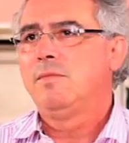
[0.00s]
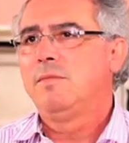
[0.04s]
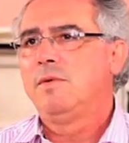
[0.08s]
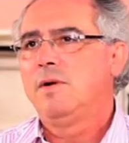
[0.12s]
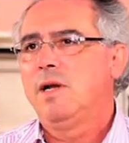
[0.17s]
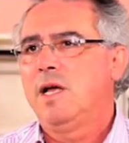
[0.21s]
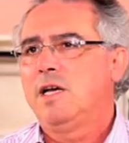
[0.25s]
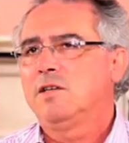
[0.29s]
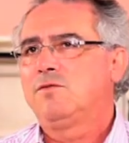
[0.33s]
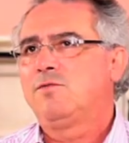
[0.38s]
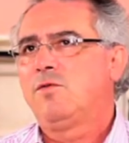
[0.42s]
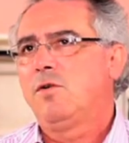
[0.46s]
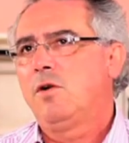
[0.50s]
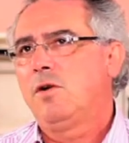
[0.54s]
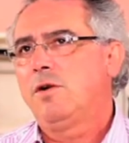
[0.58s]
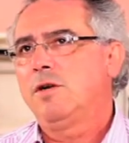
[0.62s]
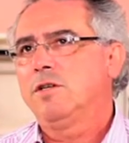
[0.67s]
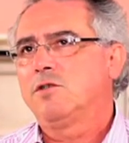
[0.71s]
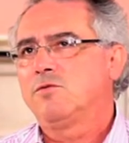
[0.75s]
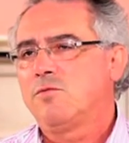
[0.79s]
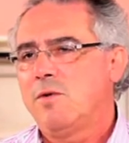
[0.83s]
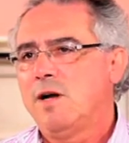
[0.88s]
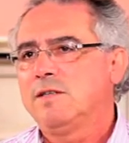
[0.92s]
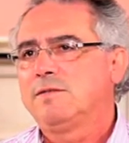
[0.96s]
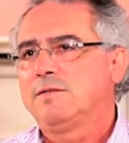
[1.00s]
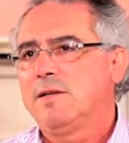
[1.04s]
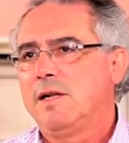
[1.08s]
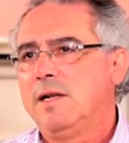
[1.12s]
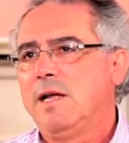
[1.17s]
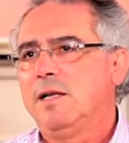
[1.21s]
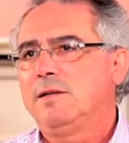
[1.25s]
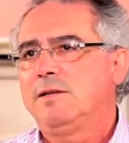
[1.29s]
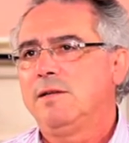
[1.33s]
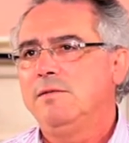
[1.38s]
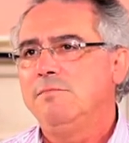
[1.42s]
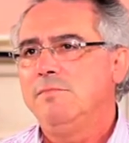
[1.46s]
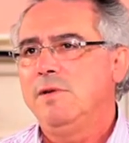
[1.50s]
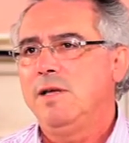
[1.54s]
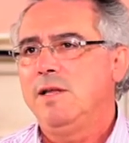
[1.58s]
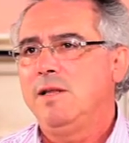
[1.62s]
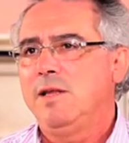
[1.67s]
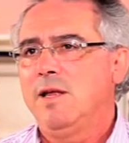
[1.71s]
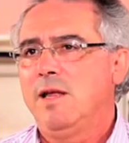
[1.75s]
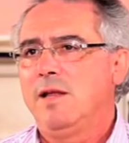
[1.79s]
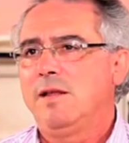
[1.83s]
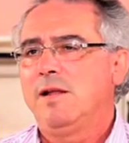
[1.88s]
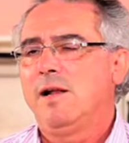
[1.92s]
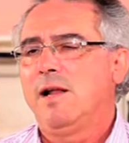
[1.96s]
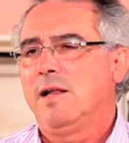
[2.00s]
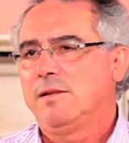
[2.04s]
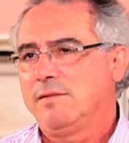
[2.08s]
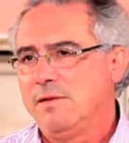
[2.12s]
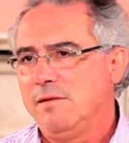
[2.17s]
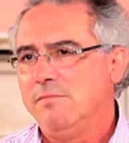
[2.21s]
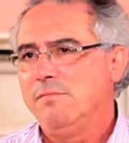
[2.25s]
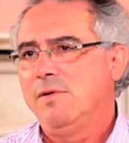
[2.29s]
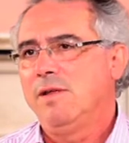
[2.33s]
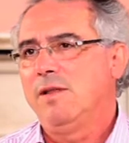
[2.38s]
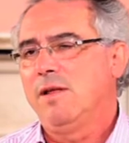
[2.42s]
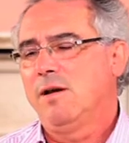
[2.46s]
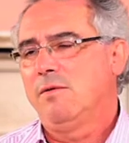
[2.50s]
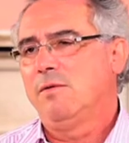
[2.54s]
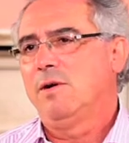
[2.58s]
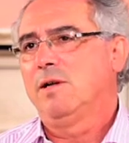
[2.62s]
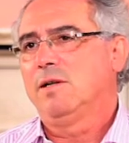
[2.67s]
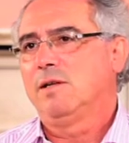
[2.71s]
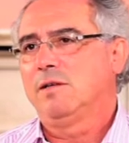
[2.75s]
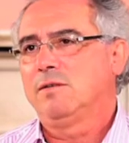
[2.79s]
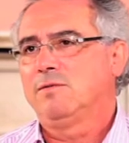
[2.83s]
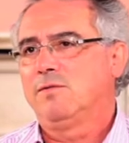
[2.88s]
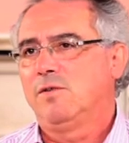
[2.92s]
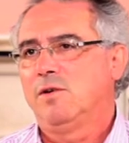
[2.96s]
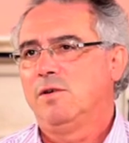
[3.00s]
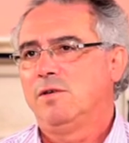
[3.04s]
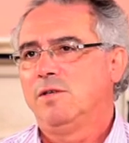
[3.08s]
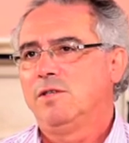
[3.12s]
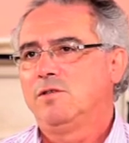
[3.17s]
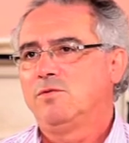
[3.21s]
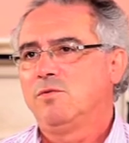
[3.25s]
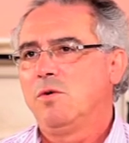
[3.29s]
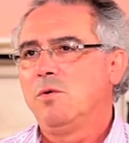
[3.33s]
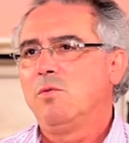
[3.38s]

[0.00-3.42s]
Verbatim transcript: Las Flores was the Latin media, the Latin media was Las Flores.